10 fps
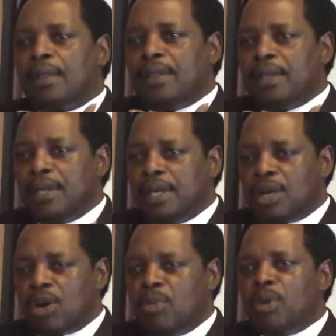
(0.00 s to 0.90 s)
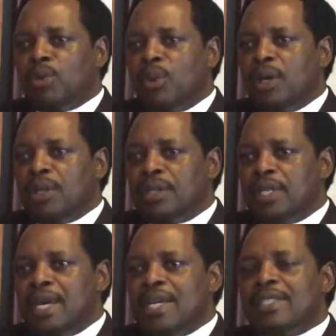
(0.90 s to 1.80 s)
the Commonwealth
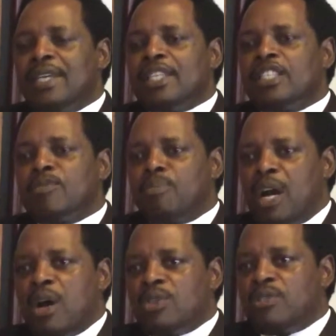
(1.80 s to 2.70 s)
does espouse